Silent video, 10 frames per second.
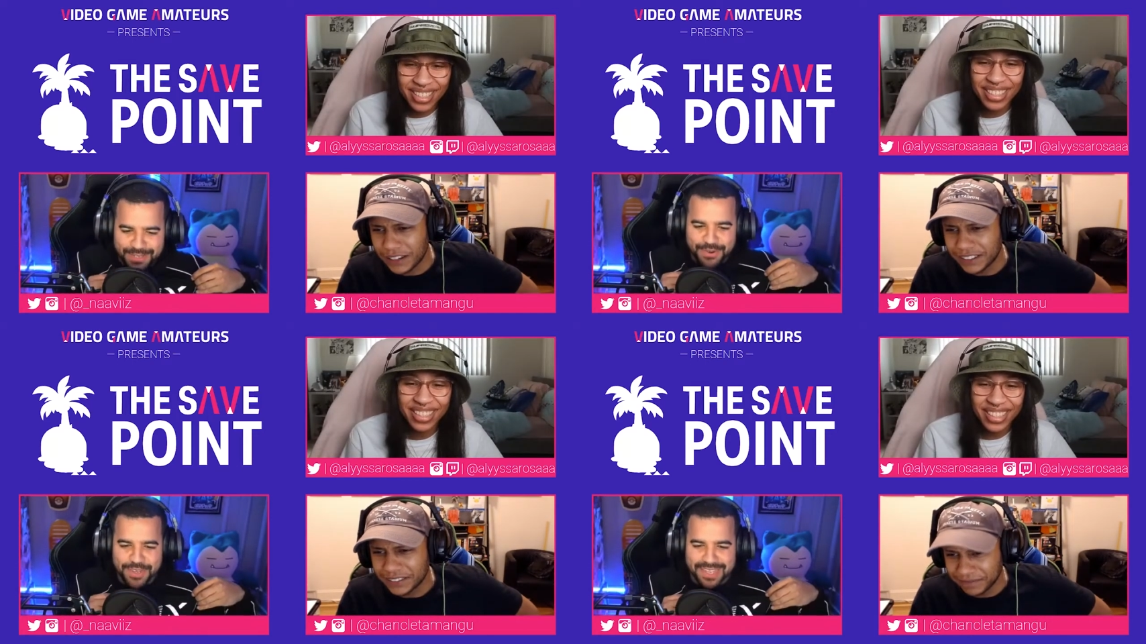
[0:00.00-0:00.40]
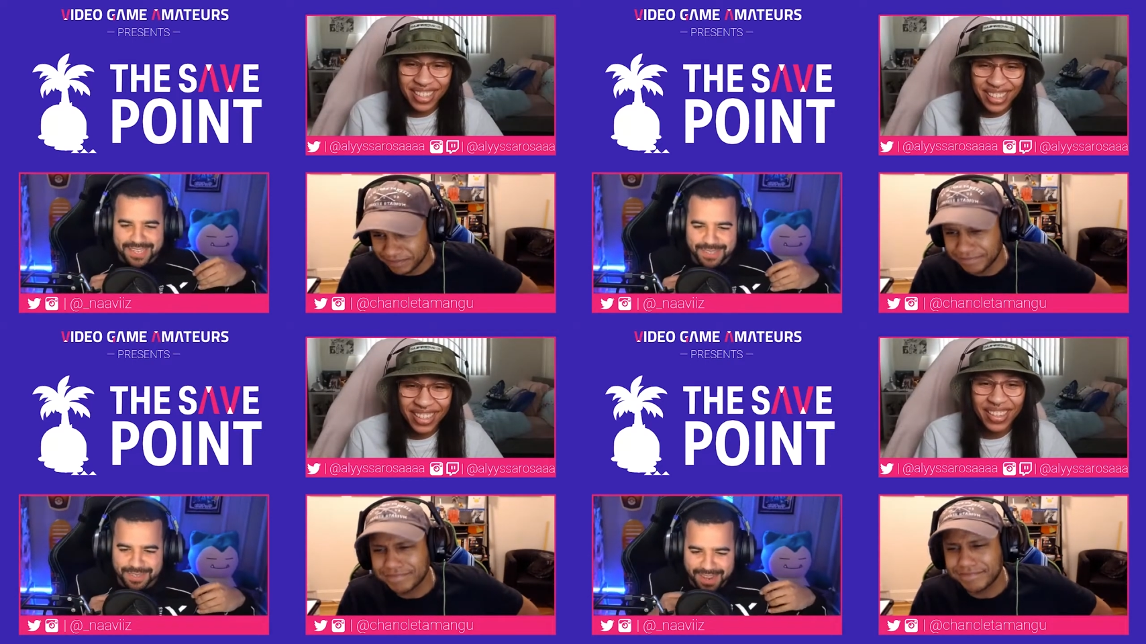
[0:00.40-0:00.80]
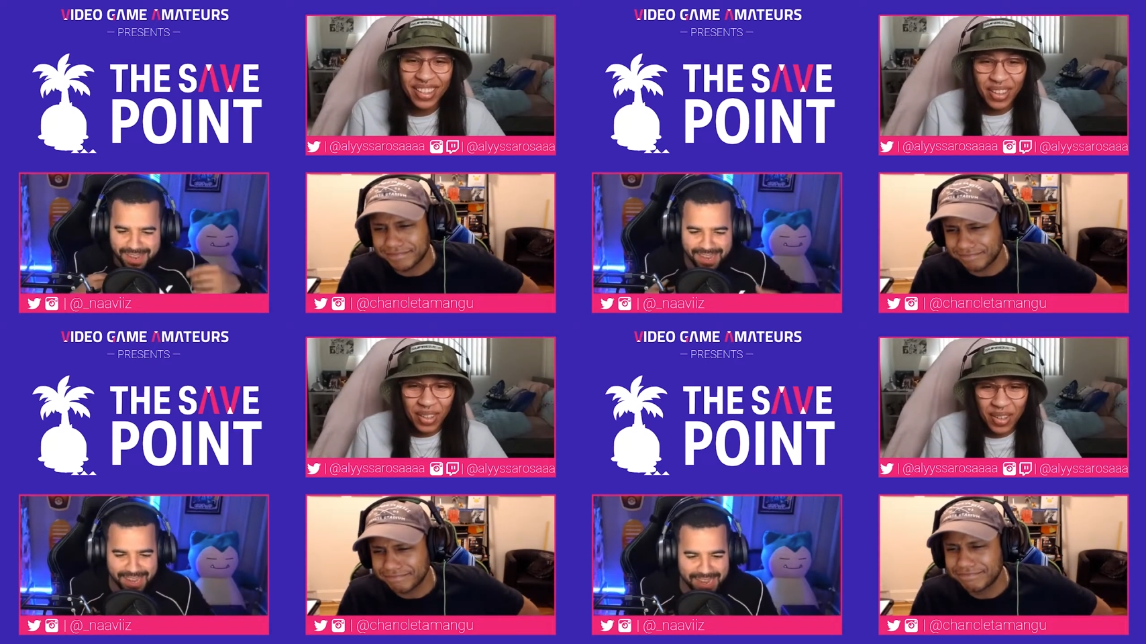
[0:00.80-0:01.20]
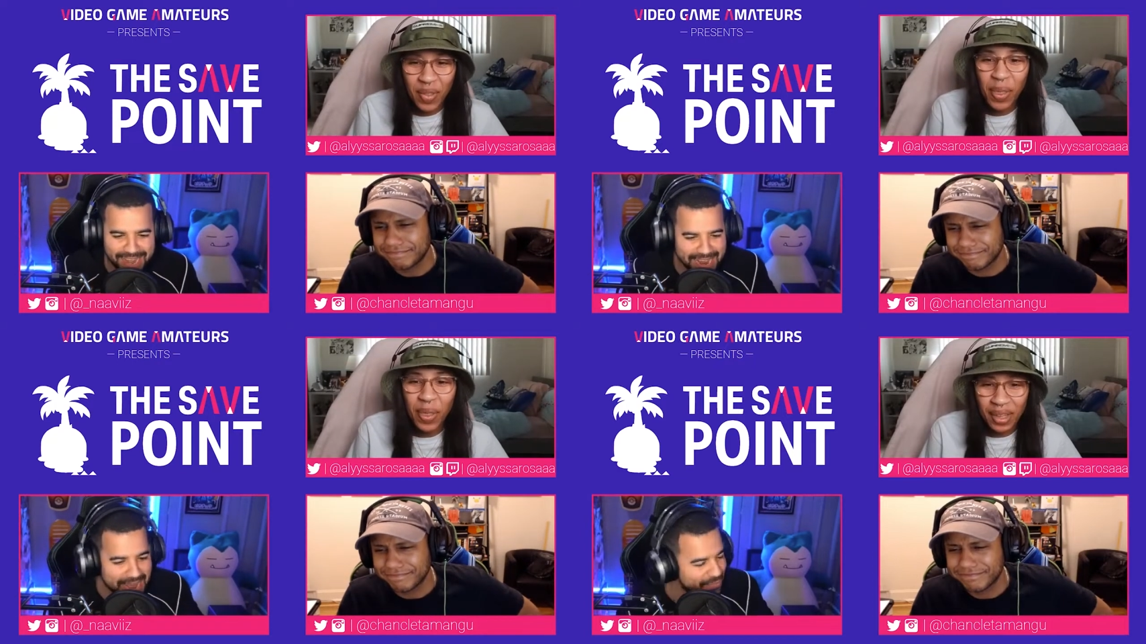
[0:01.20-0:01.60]
Speaker 1: Series X. Uh,
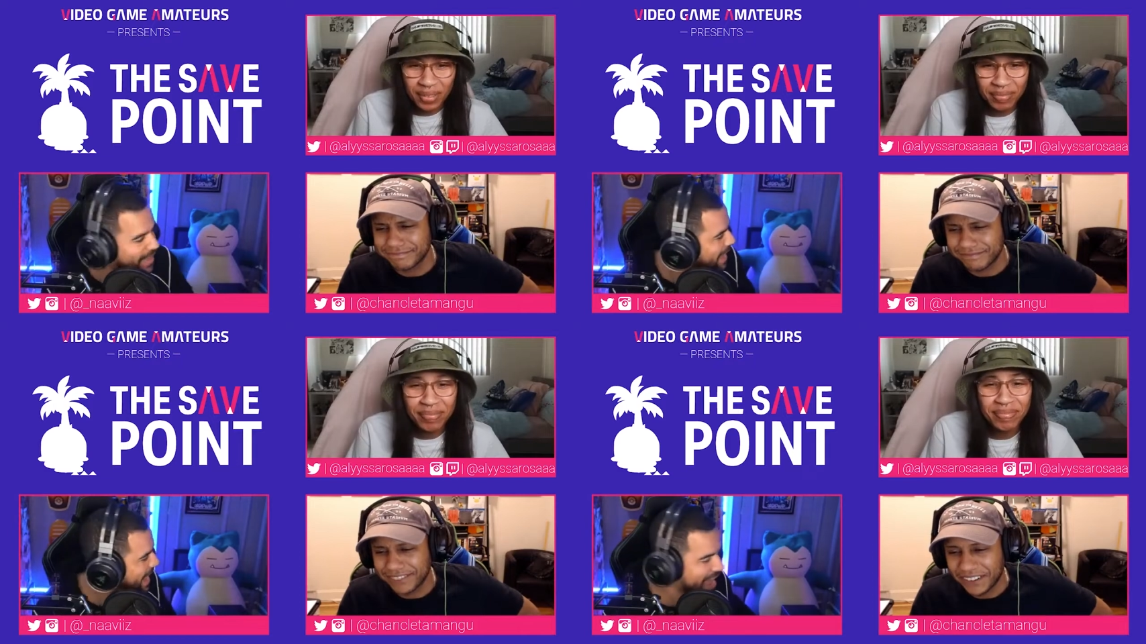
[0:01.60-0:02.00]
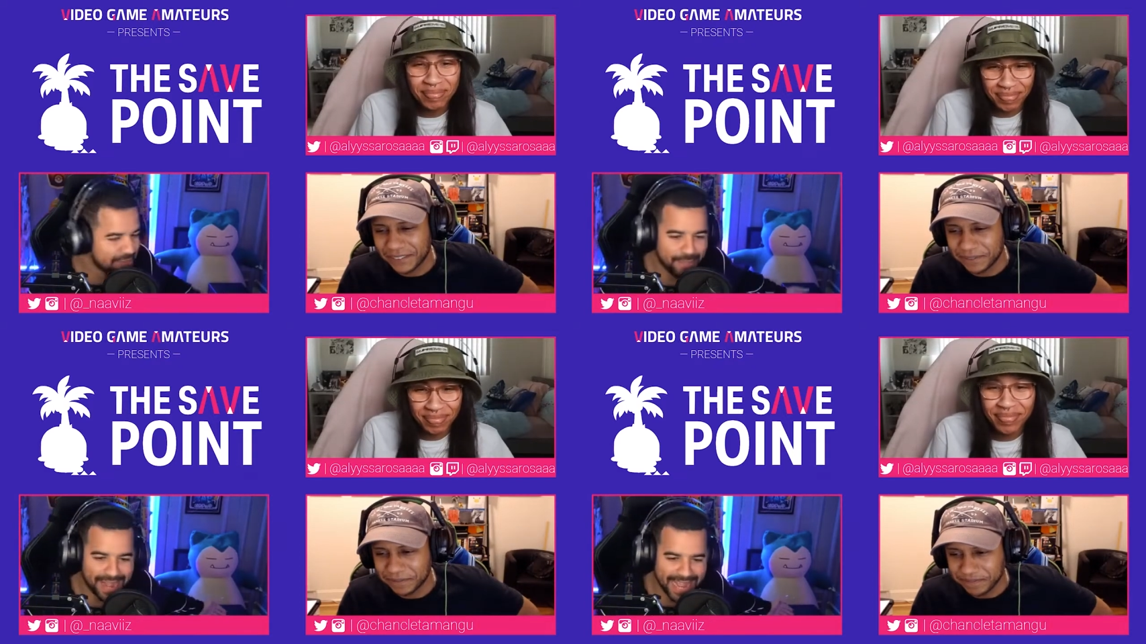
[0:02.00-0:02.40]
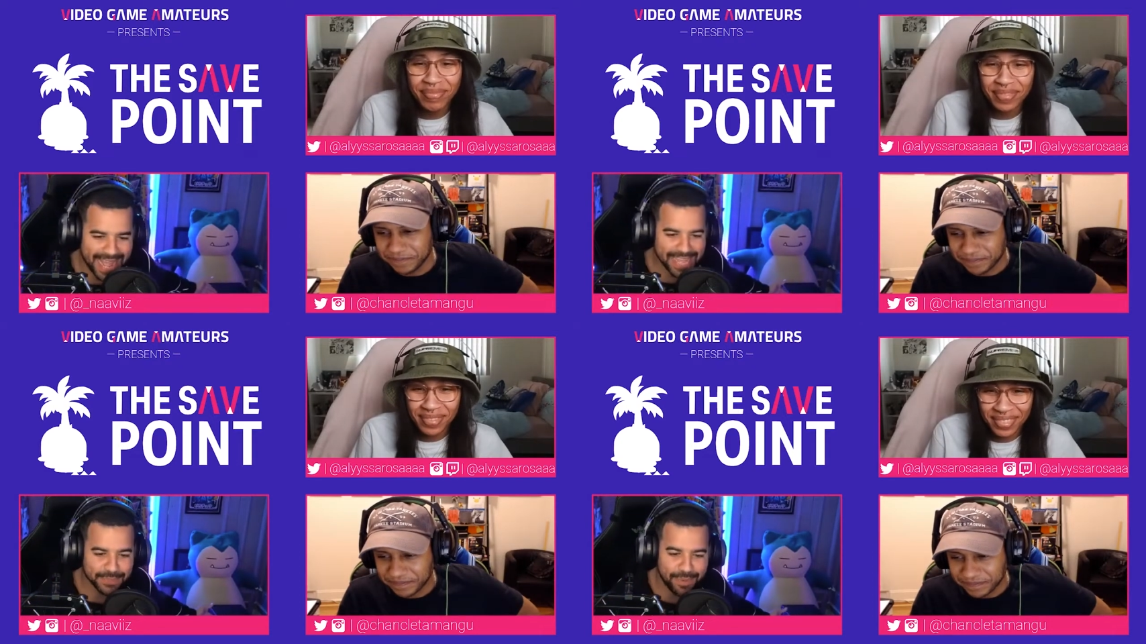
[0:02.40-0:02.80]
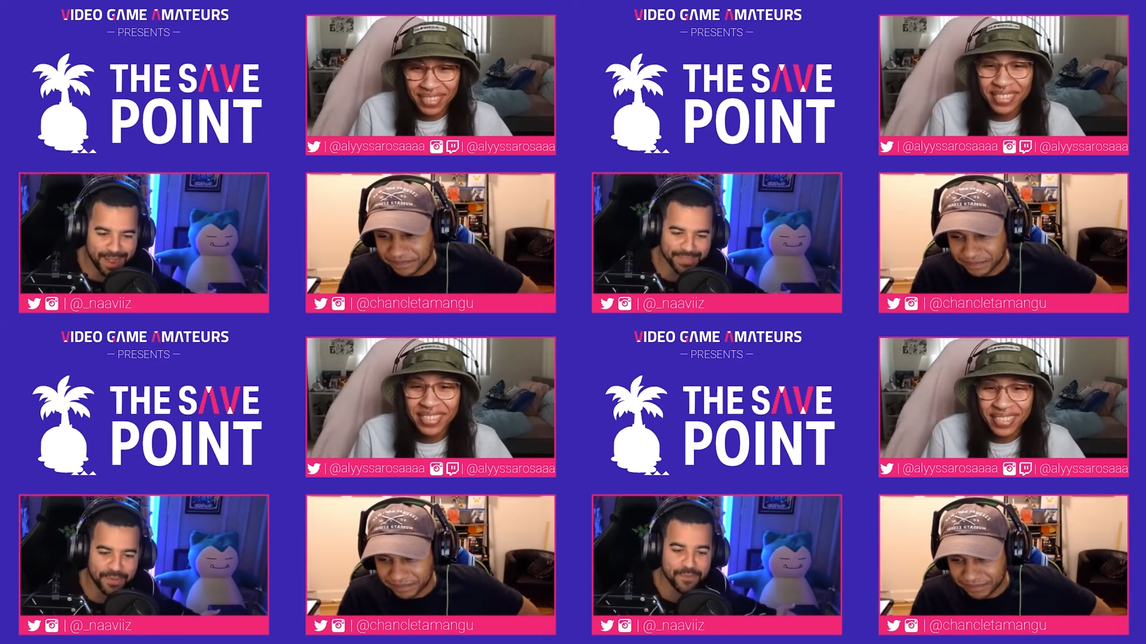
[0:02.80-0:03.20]
I have that. I have my
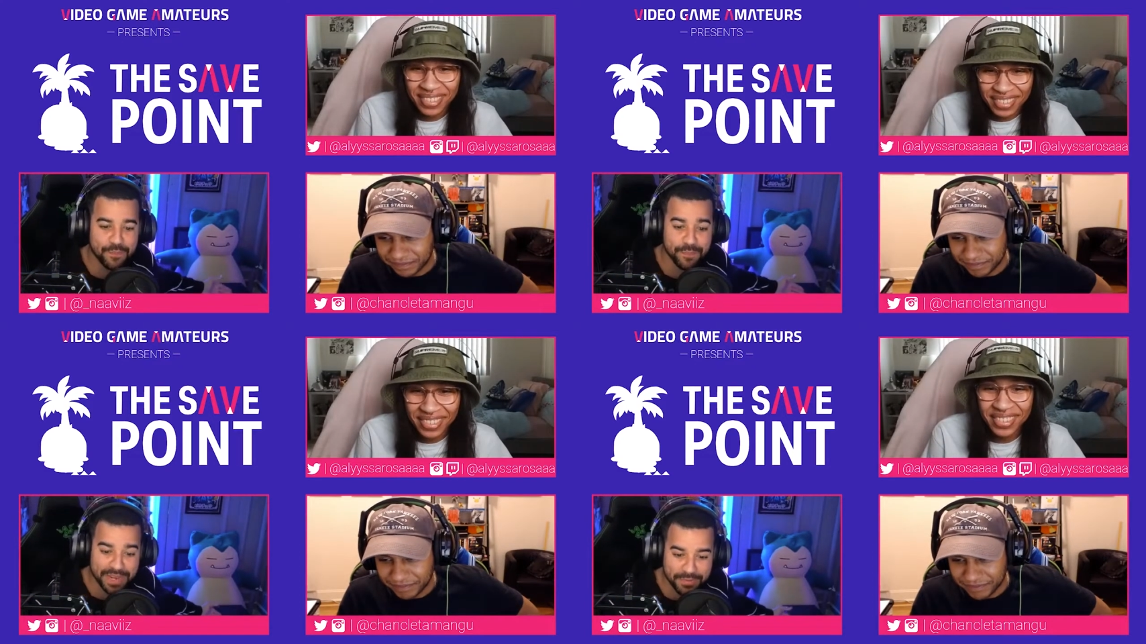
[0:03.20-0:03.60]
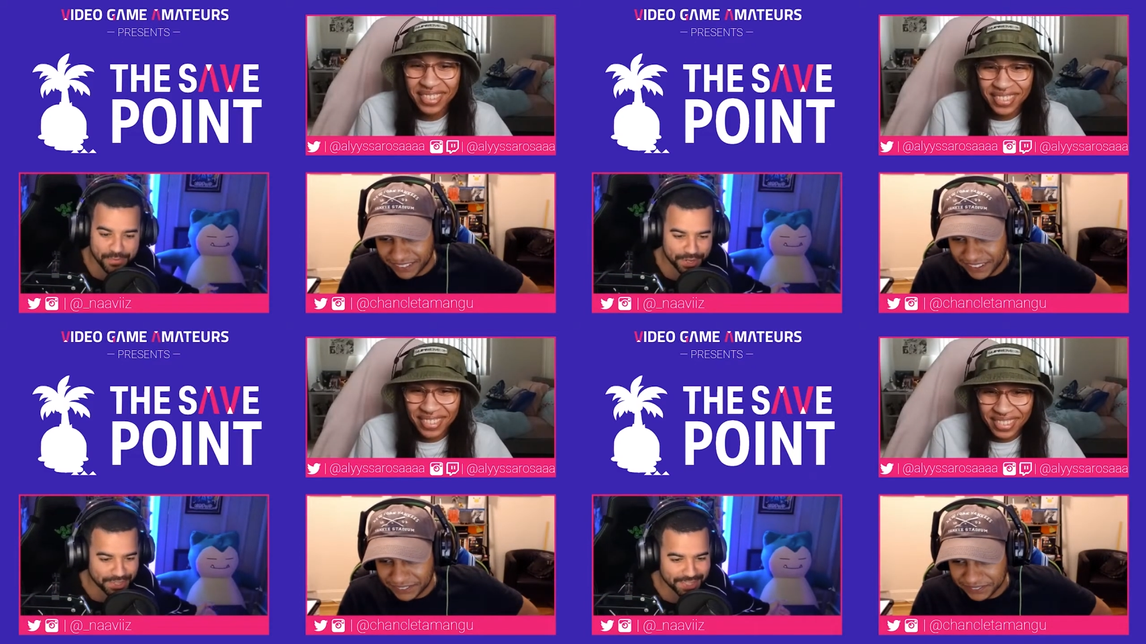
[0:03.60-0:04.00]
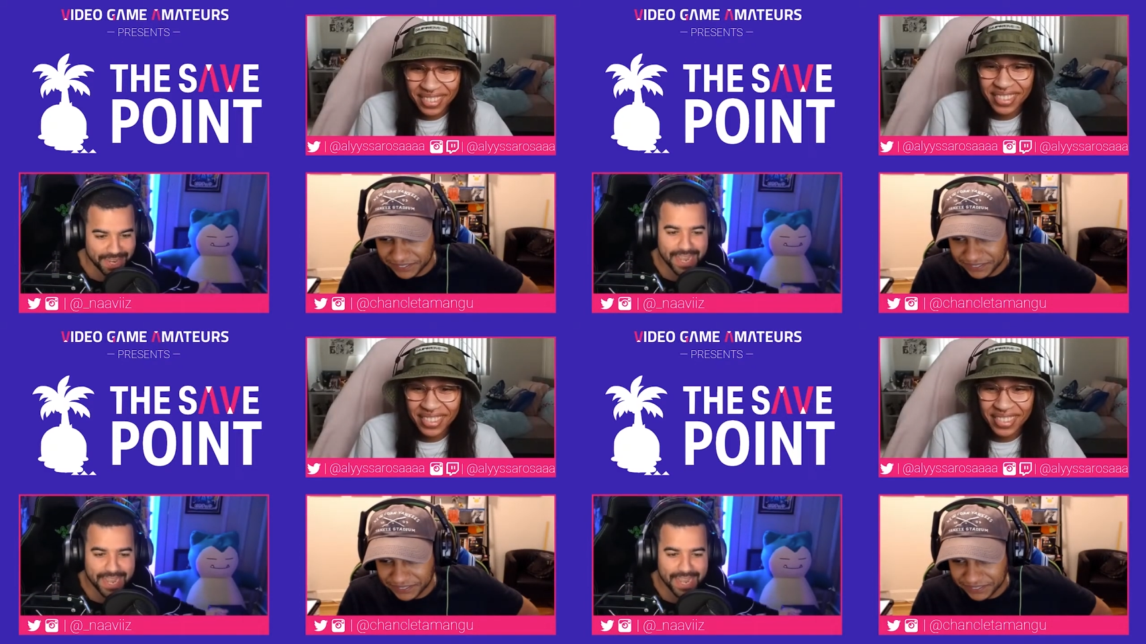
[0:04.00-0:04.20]
Xbox mini fridge.